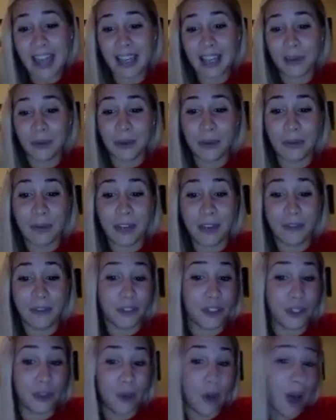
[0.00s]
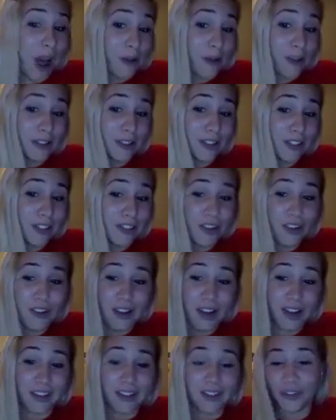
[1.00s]
and hanging with me for 2 hours,
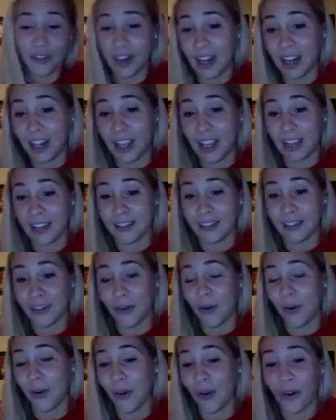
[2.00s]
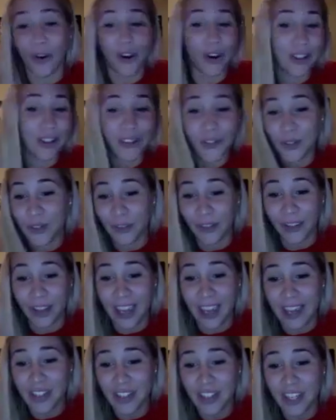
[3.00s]
at a training
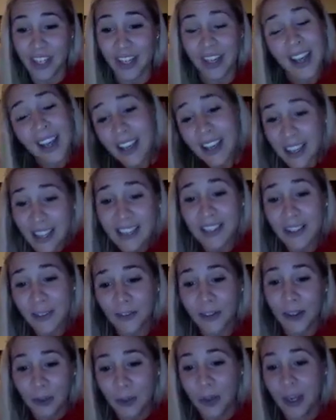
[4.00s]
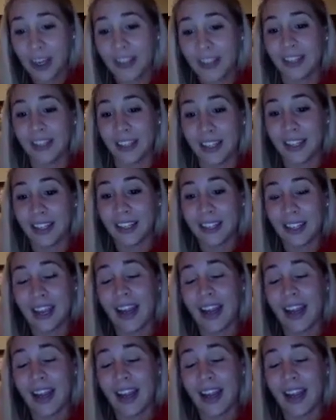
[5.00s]
certification is a fun way to learn.